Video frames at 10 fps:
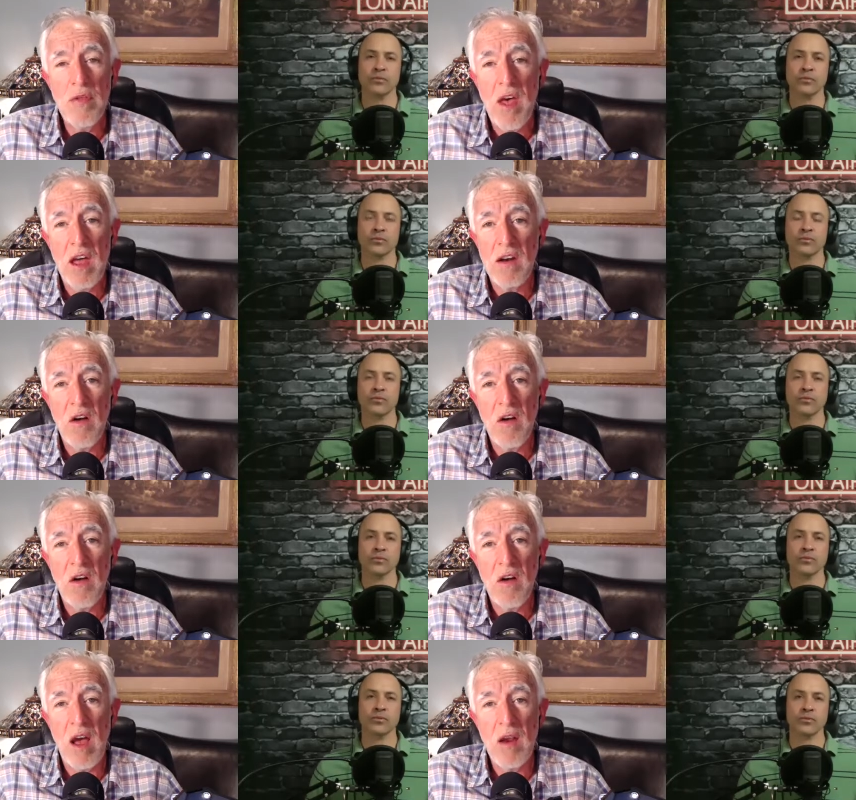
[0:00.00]
Speaker 1: that
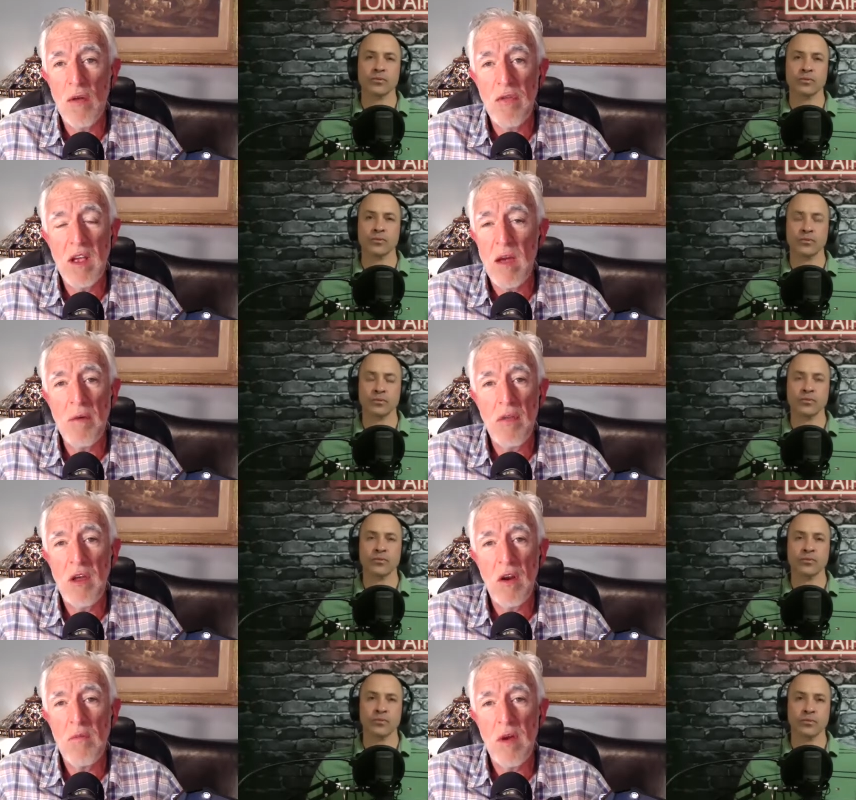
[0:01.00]
on, I don't think I put
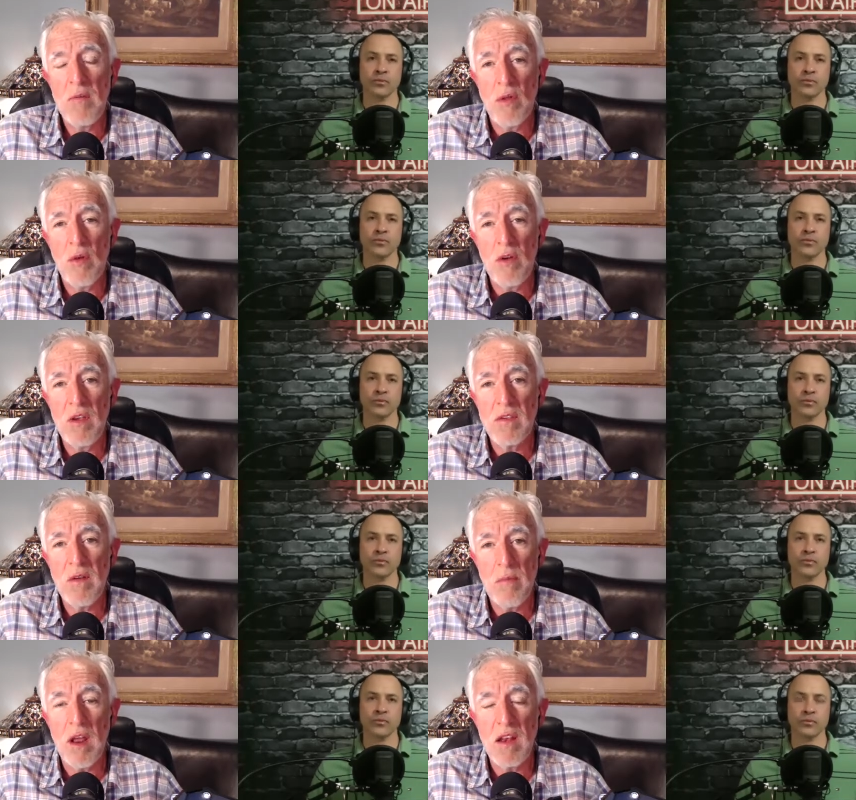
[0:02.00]
that on my employees,
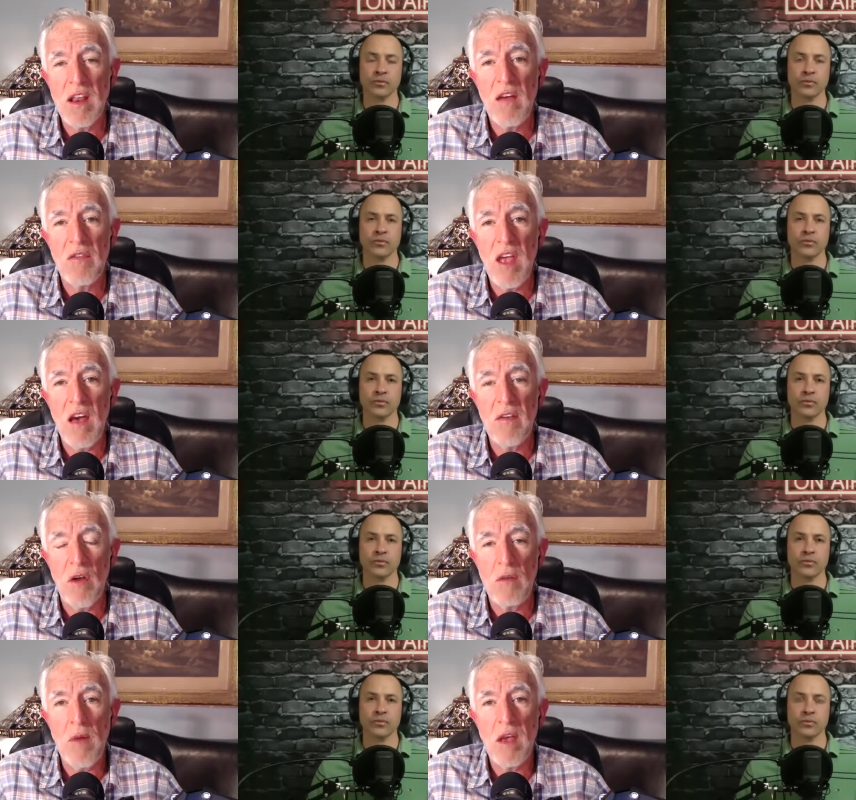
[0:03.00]
but I definitely have it
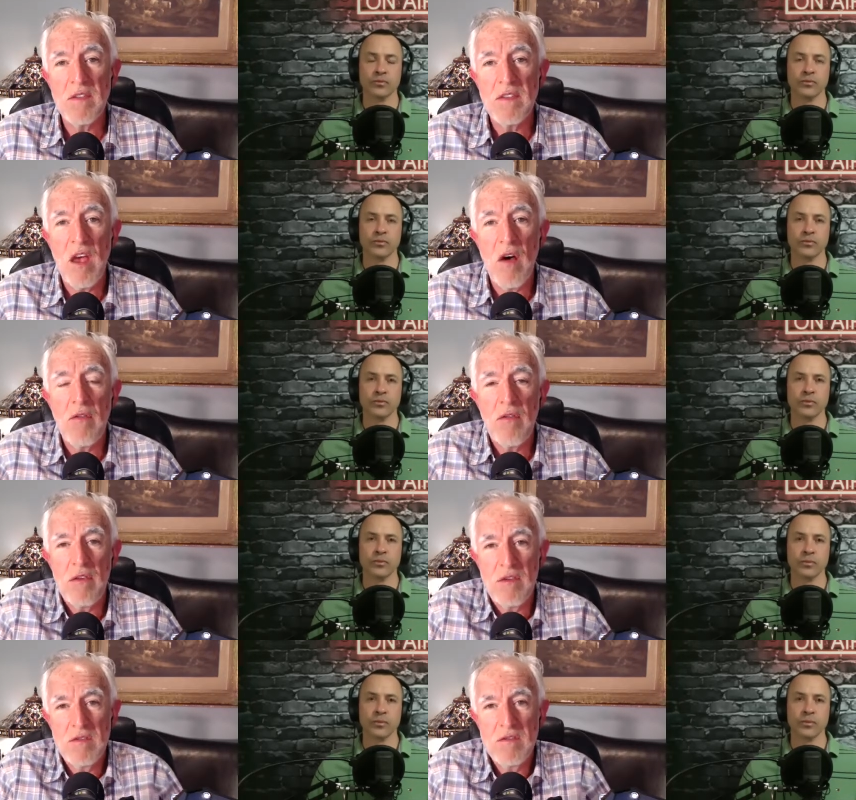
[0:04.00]
on myself.
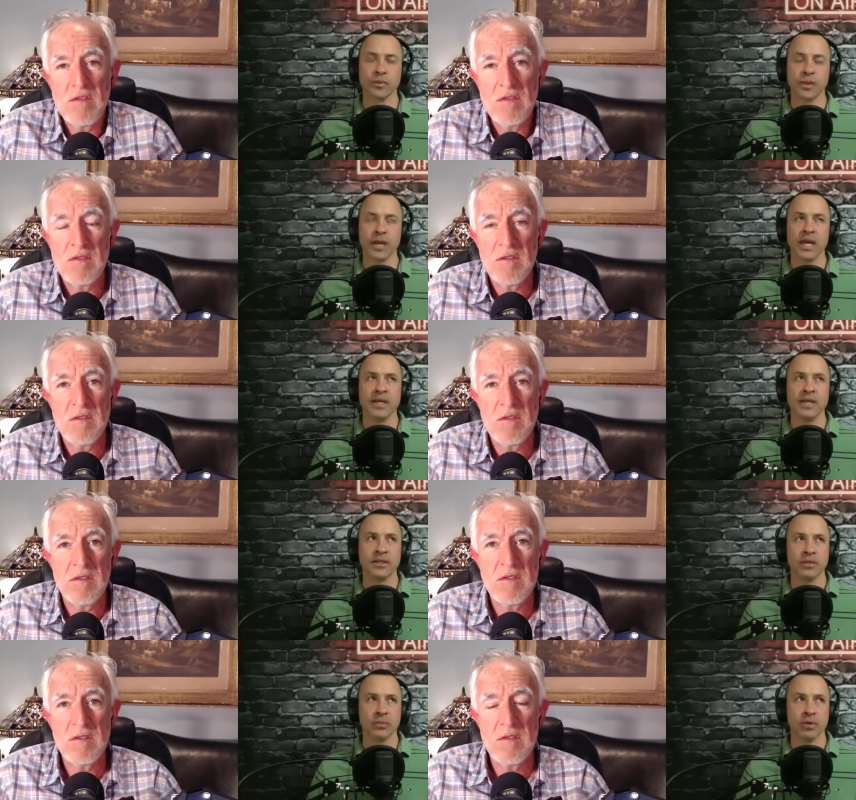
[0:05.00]
And
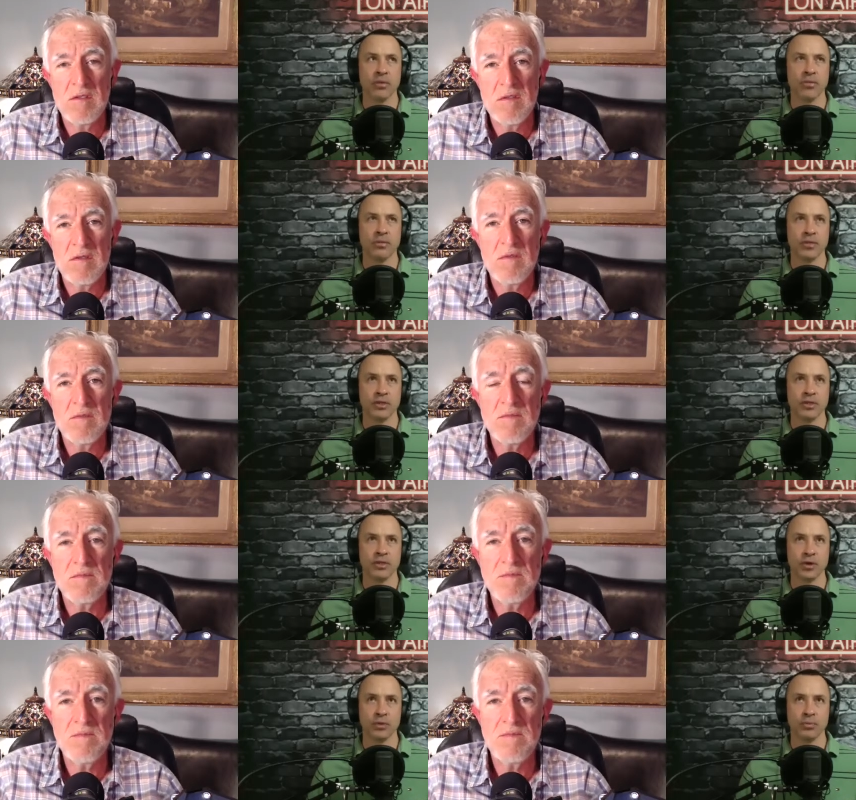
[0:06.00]
that you
Speaker 2: probably
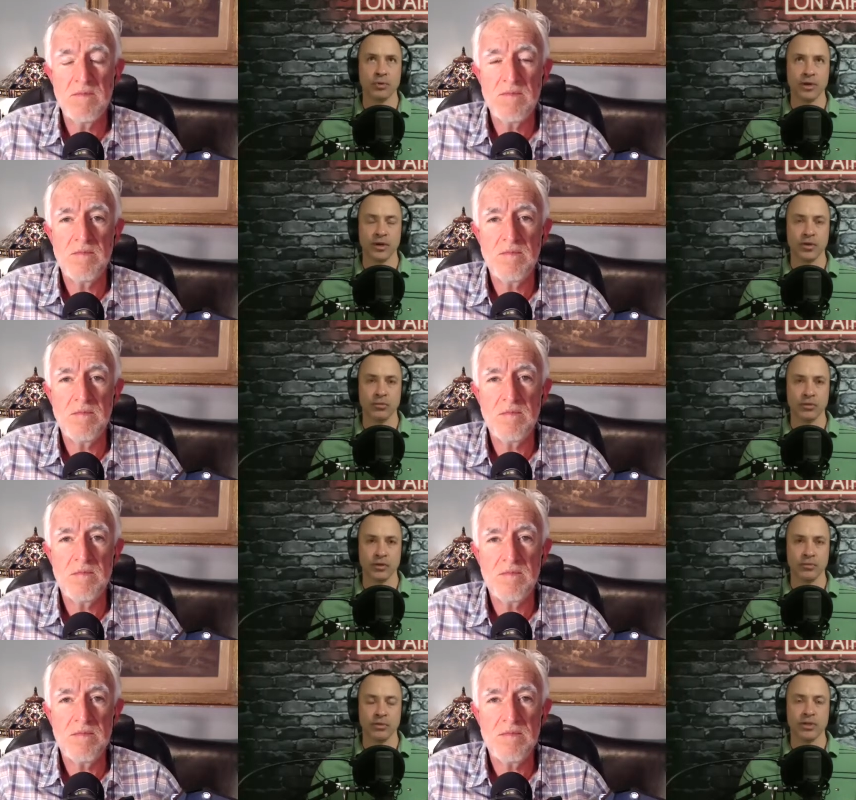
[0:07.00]
don't put it on your
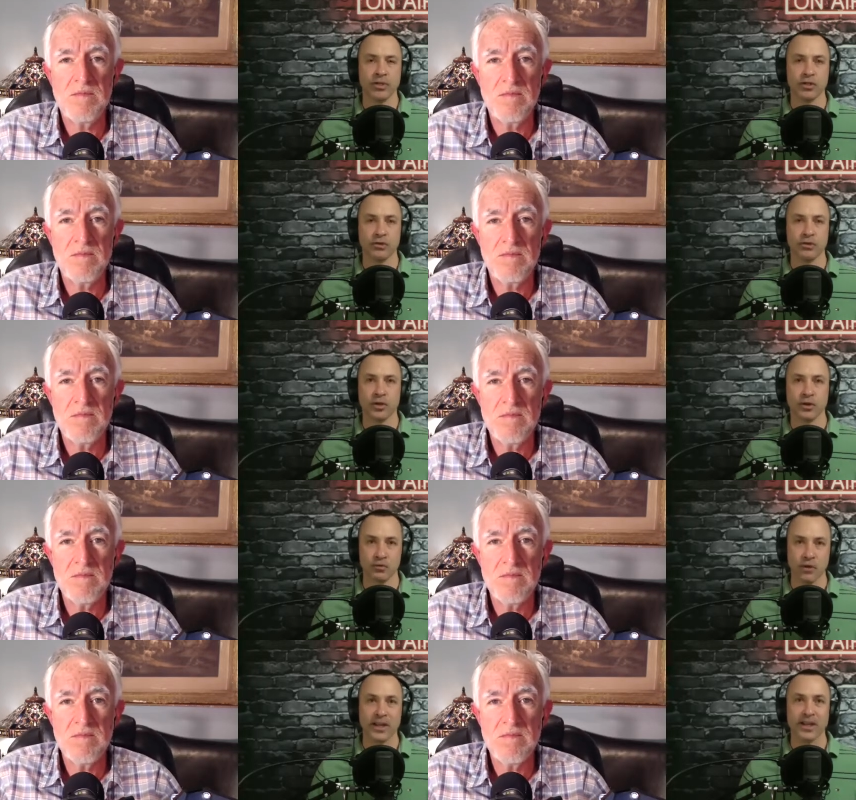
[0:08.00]
employees because you can
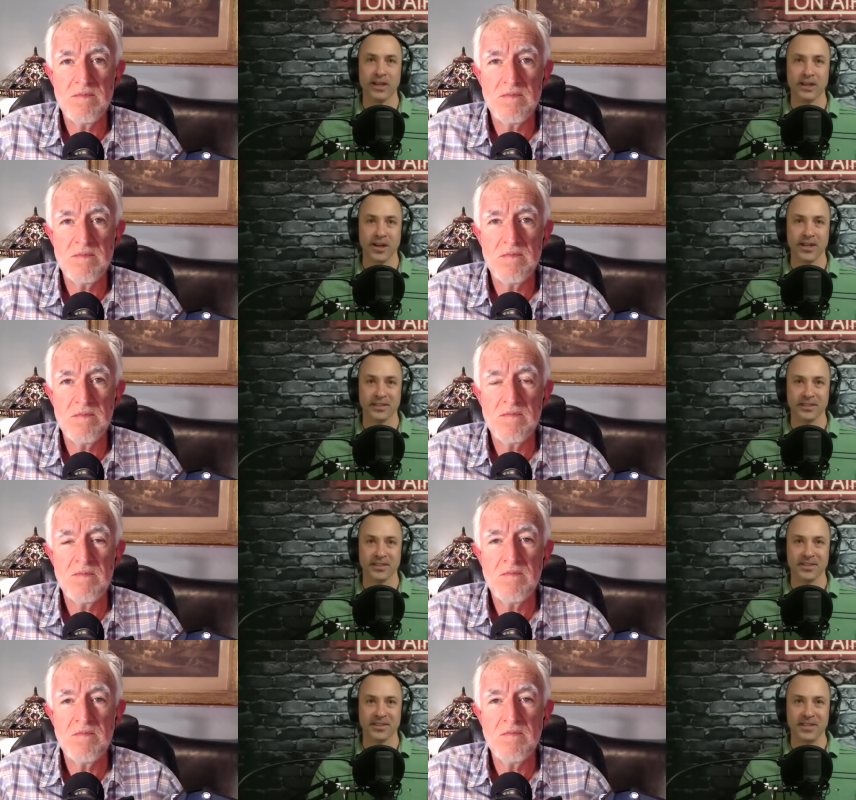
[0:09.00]
recognize
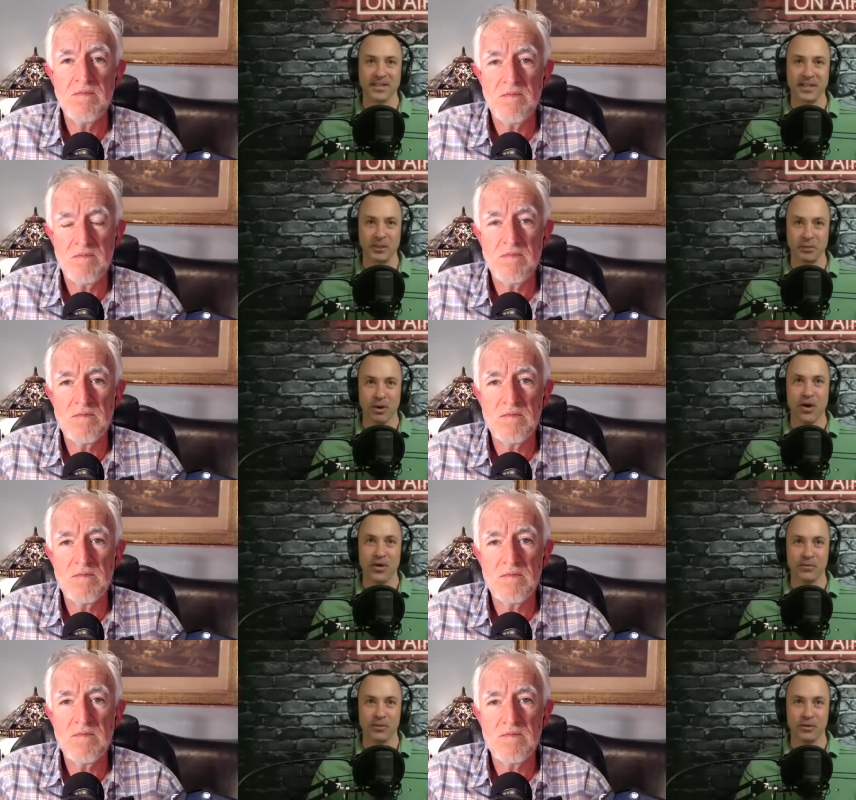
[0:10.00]
it's part
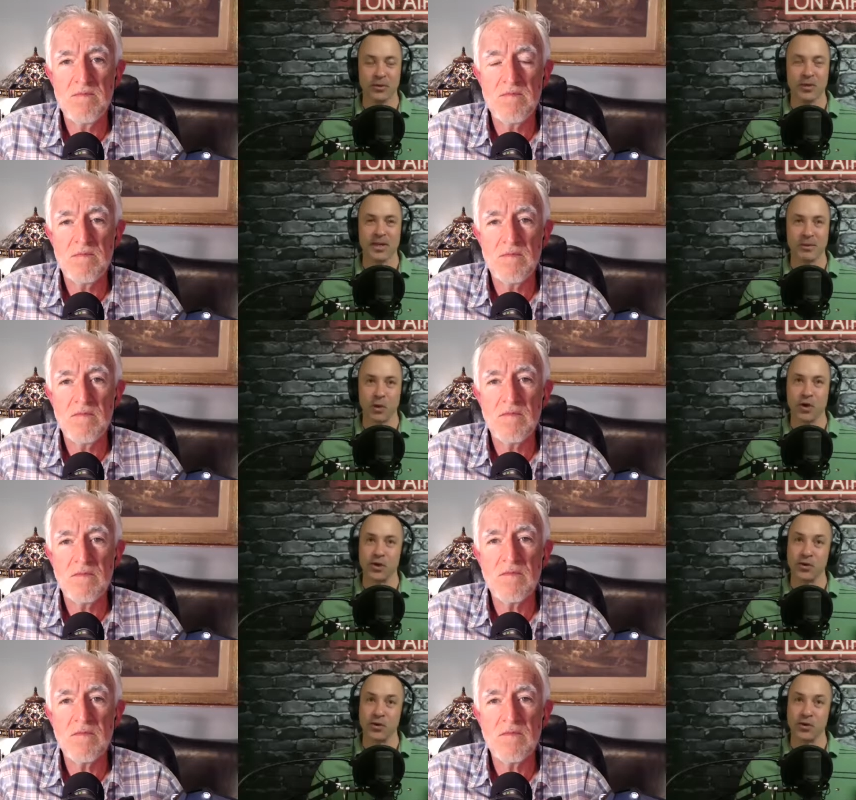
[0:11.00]
of you and where you